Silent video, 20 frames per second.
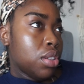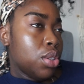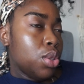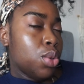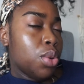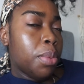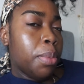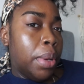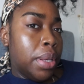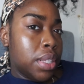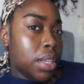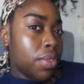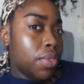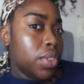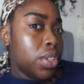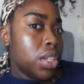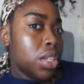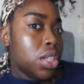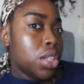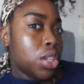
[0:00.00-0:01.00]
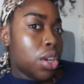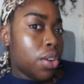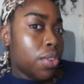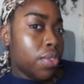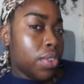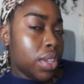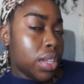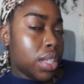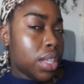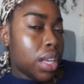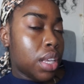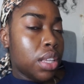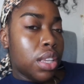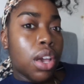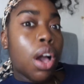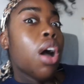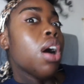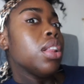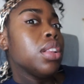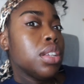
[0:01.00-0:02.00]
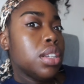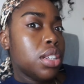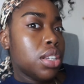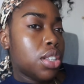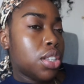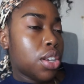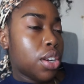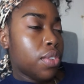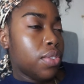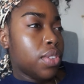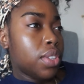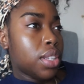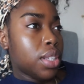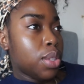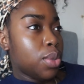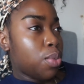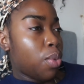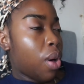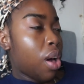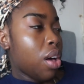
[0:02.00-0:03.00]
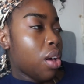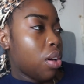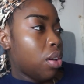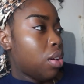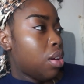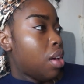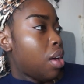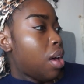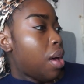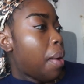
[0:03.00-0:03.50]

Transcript: doing myself a disservice and y'all a disservice as well